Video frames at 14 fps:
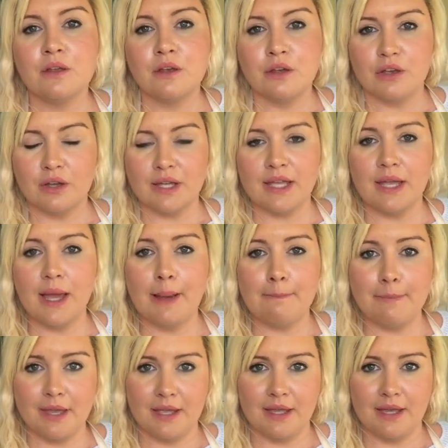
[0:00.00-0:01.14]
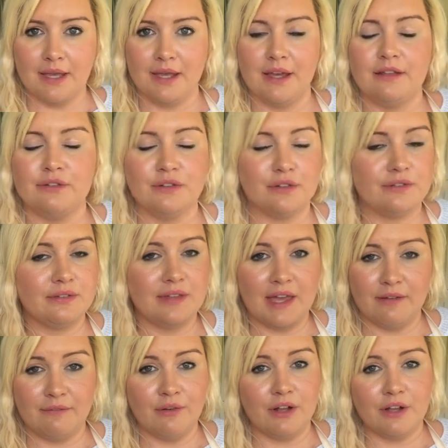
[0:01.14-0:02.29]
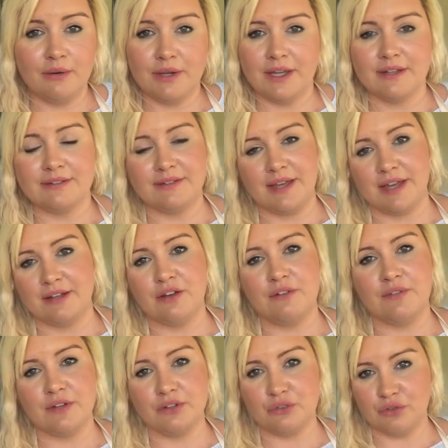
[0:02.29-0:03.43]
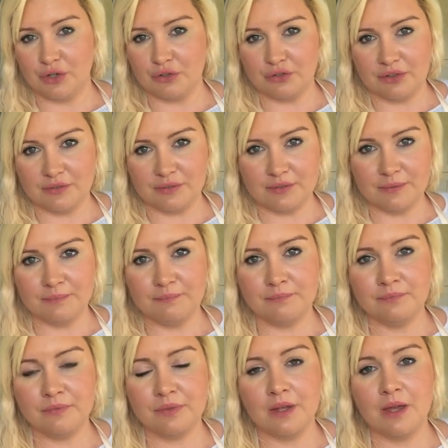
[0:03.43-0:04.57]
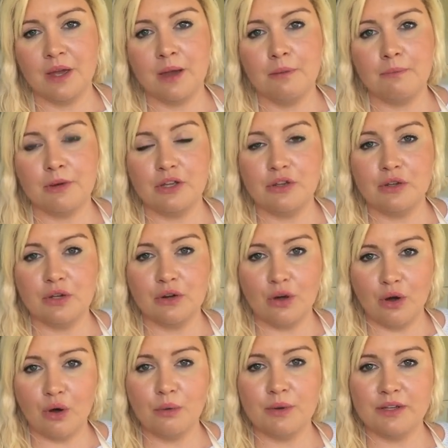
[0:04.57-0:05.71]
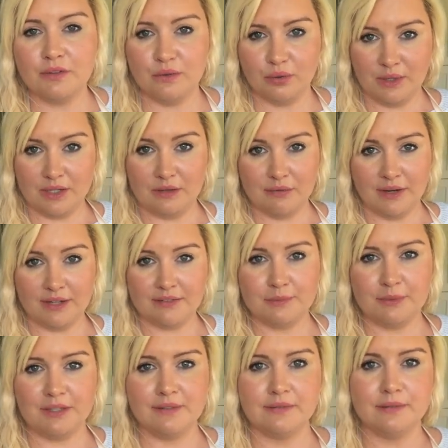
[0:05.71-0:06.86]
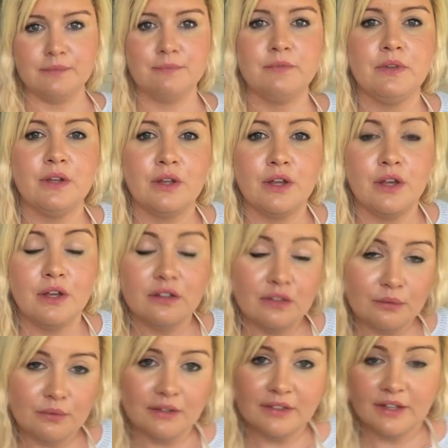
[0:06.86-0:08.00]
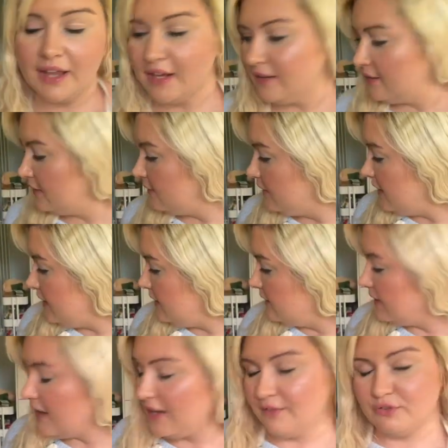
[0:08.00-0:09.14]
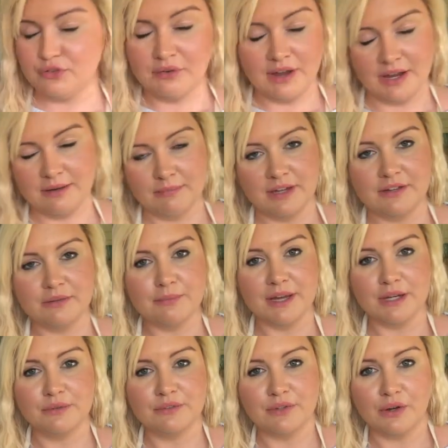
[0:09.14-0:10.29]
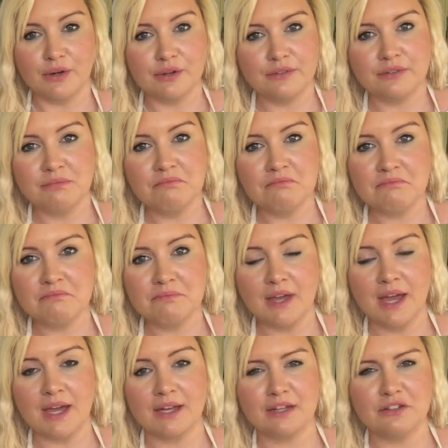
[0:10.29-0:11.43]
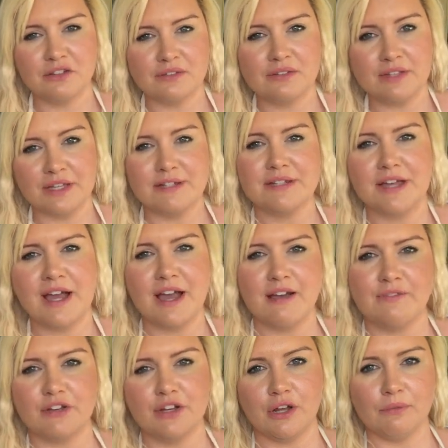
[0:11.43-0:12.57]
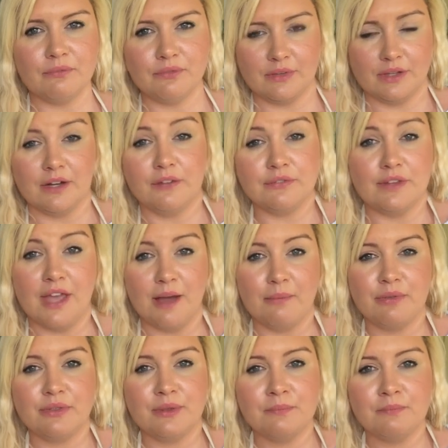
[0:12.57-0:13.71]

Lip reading: Cooking and baking is just following a set of instructions, but you can always tweak recipes. So with the likes of these, I have tried my tomato sauce and it just didn't have enough depth.